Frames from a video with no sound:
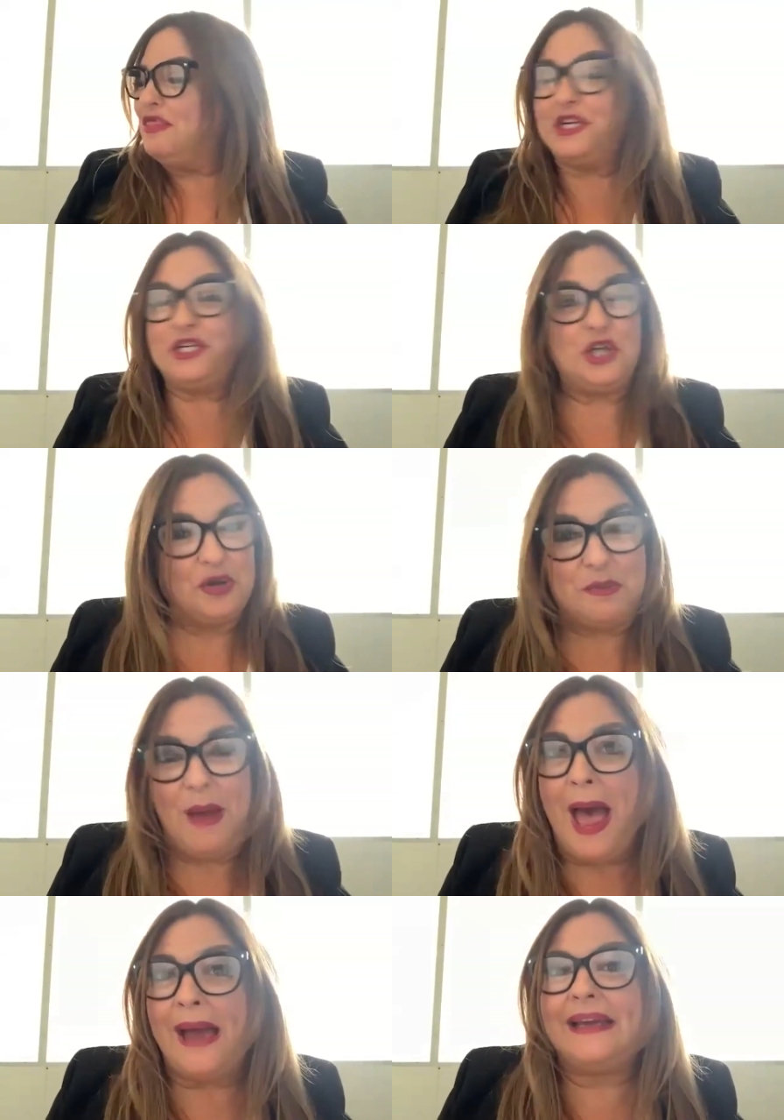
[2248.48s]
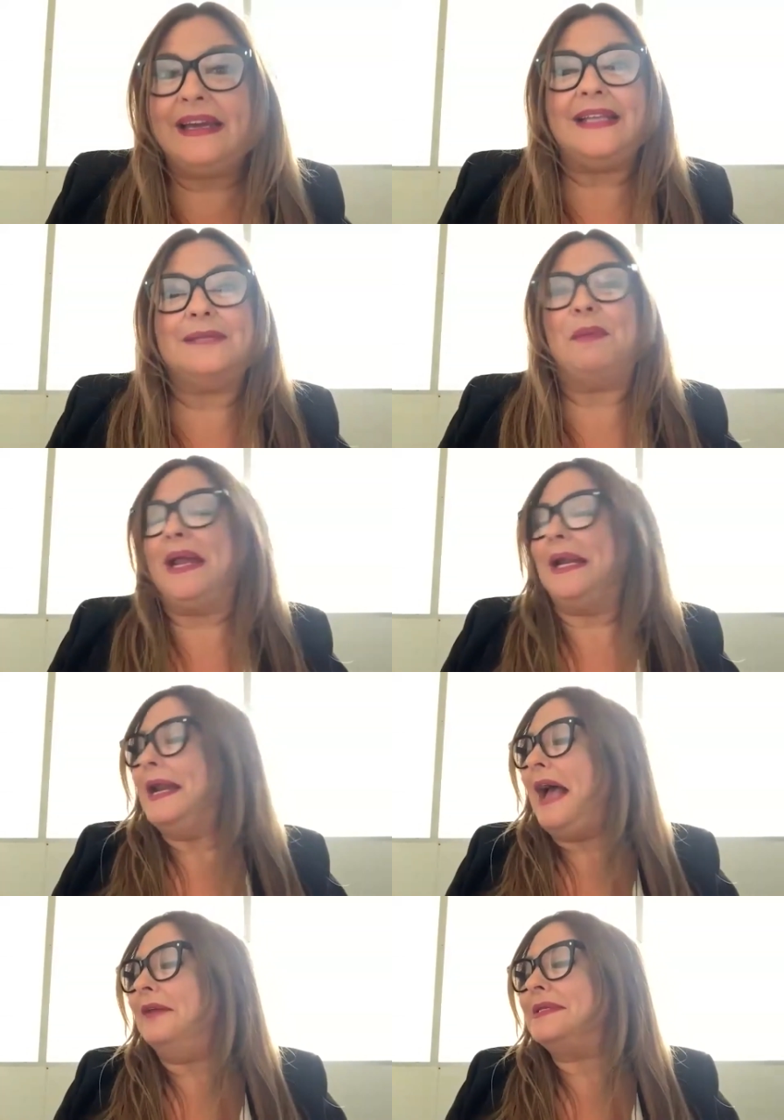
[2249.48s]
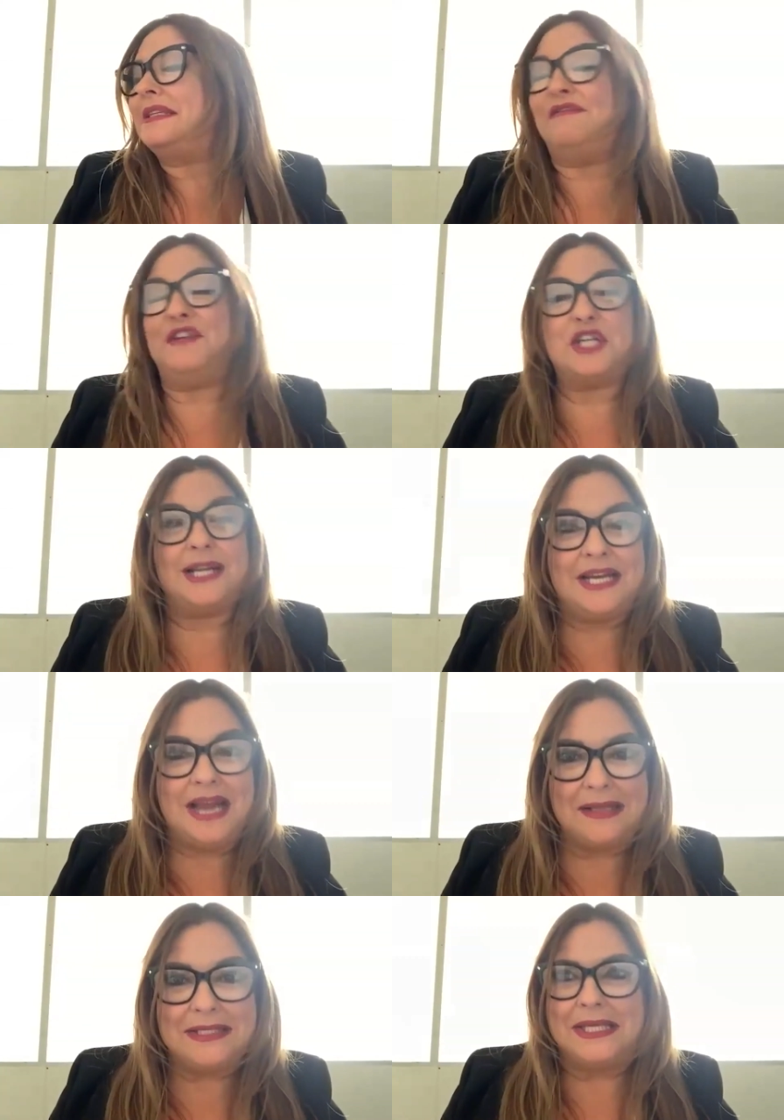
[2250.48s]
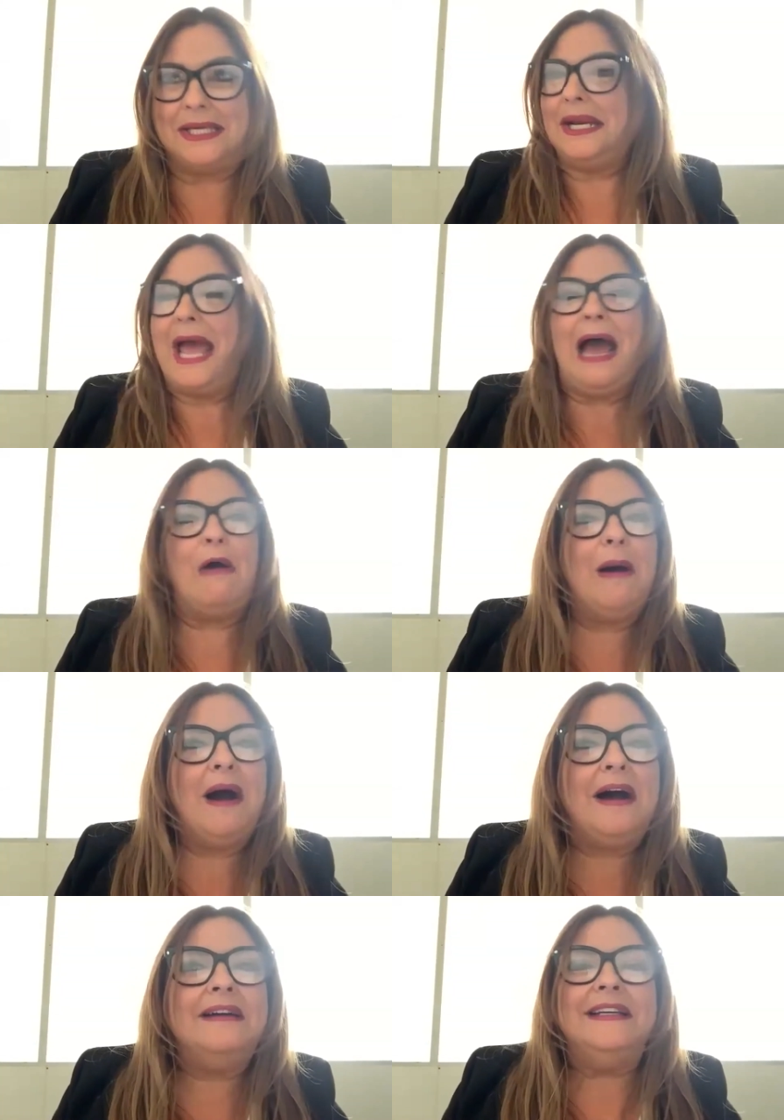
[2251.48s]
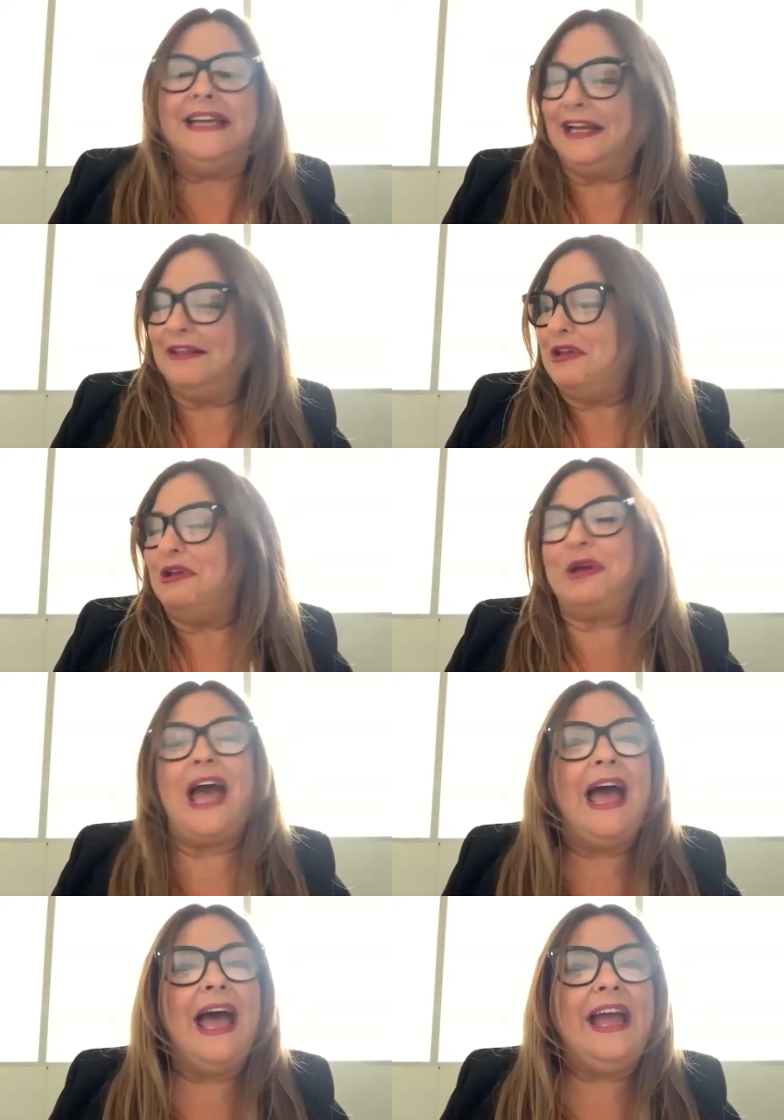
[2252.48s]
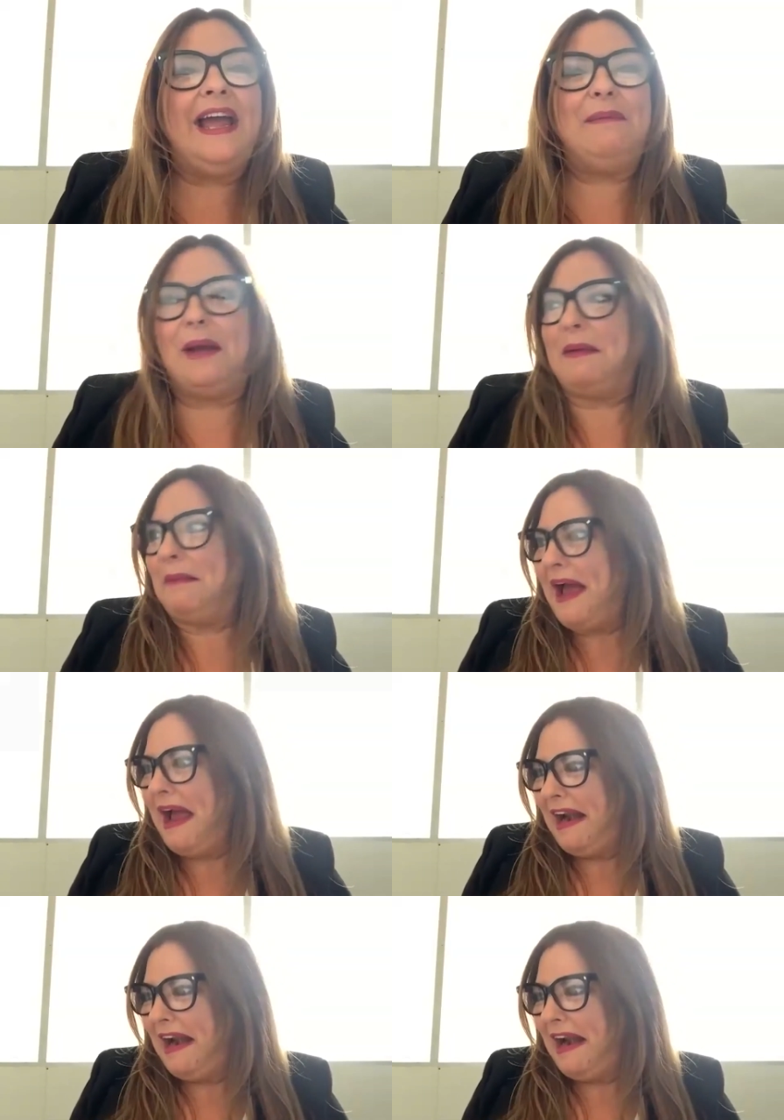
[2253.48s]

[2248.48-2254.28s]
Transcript: The show's back. It's being announced, officially announced in an hour in the UK, blah, blah, blah.